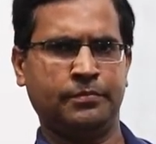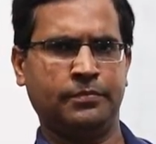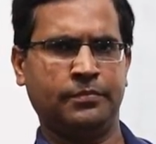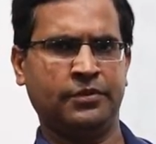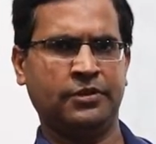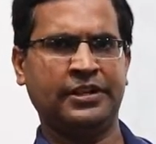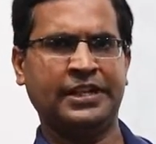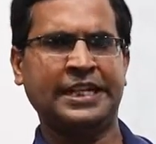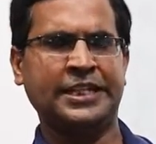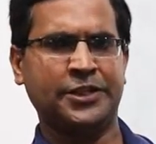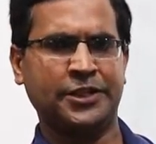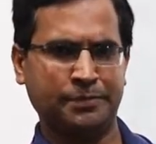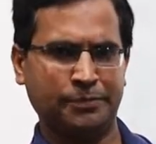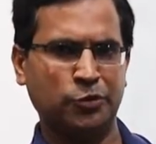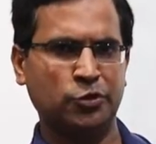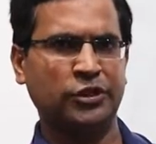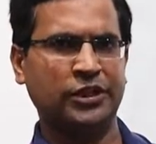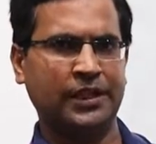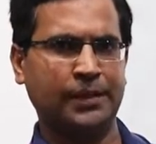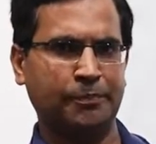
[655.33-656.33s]
Narendra
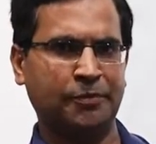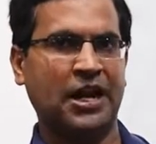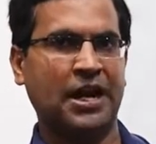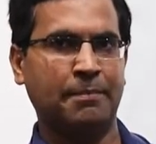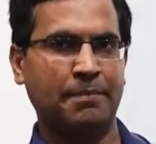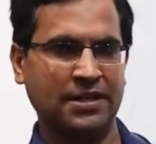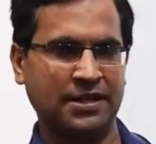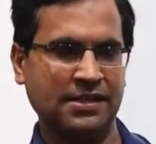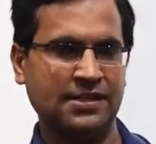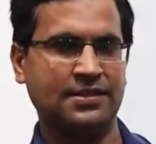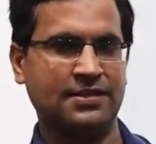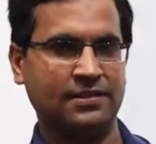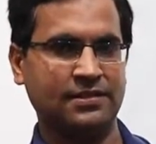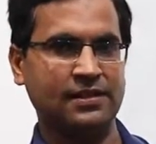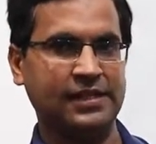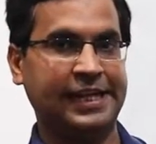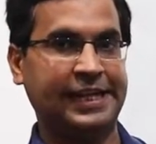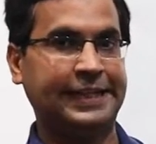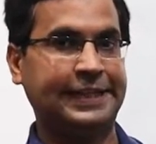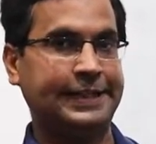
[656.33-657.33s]
Modi, Prime
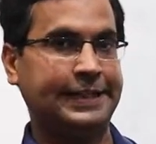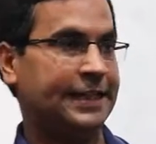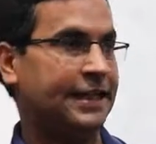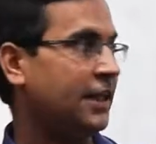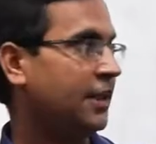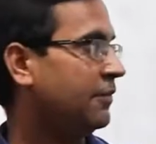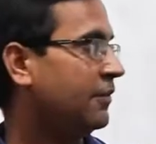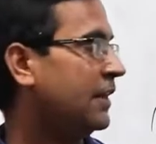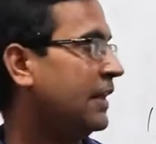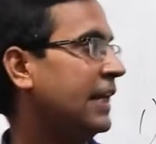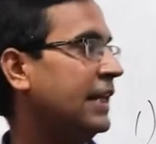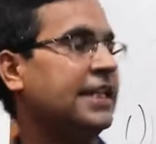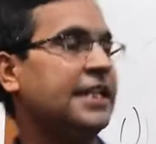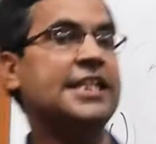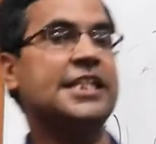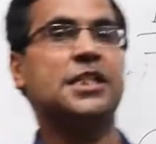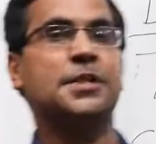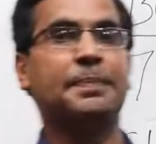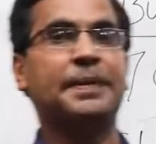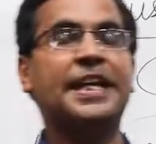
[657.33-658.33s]
Minister, he deliver any
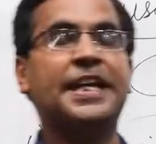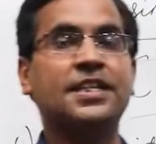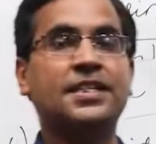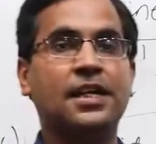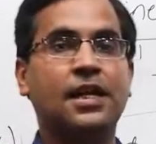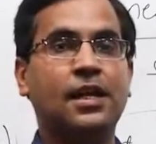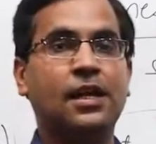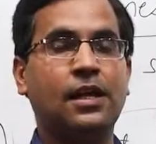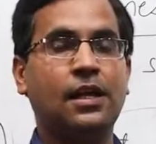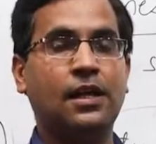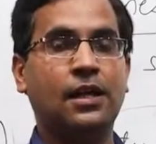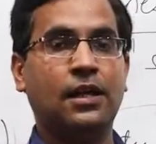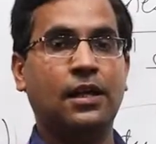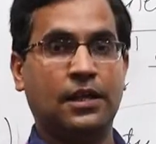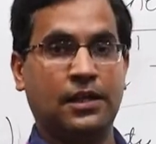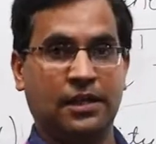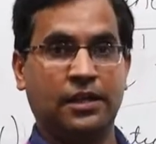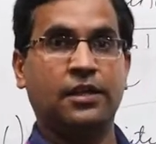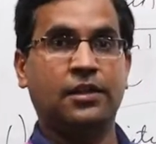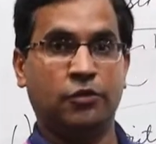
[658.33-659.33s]
speech,
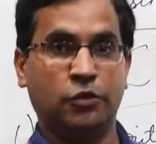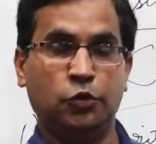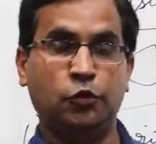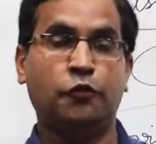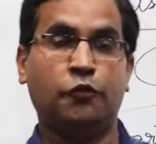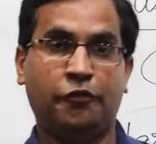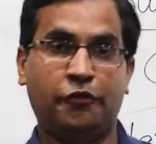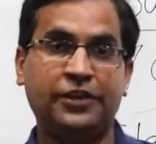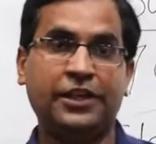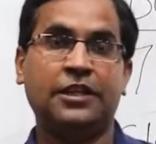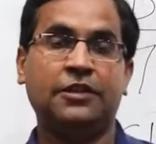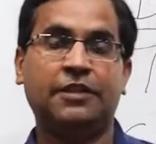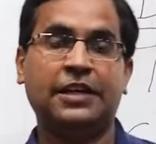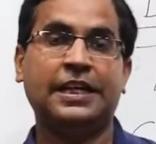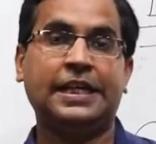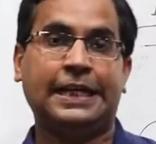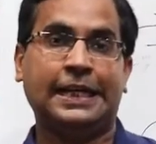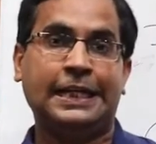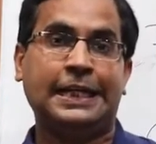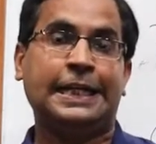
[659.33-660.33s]
you feel
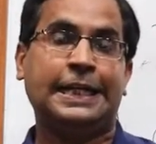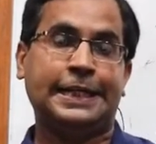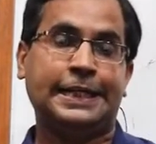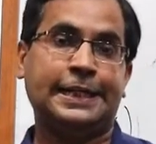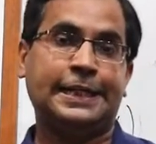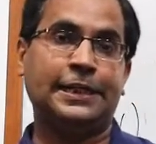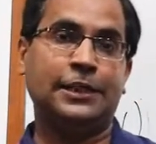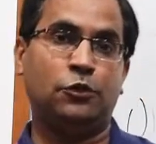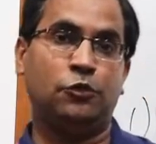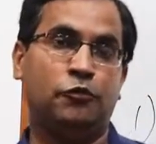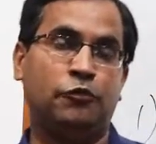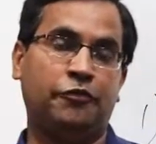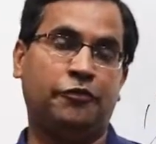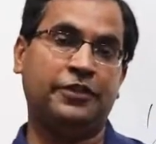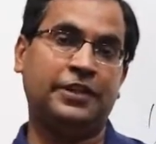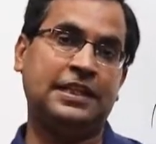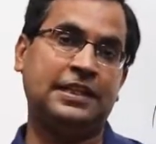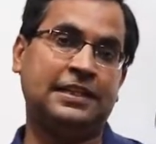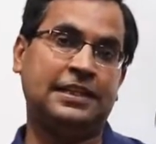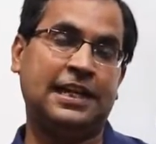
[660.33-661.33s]
very elated, you
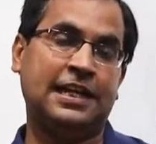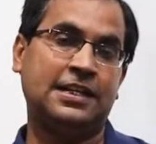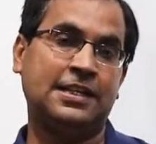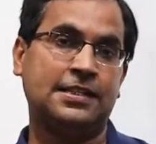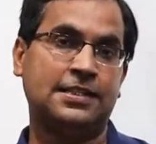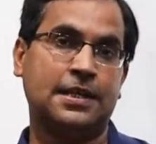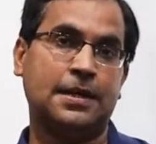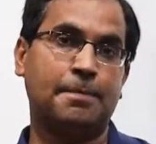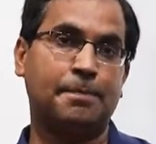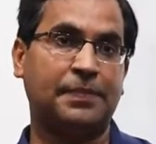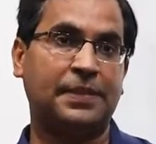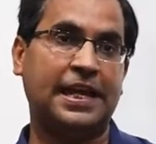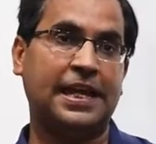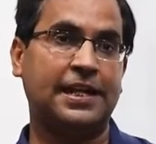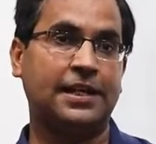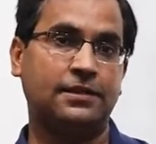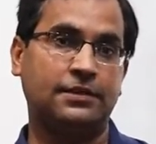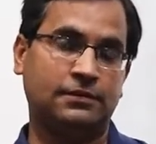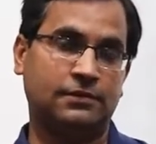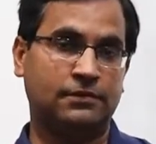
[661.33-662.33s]
feel there is
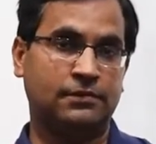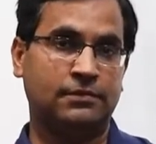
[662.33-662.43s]
something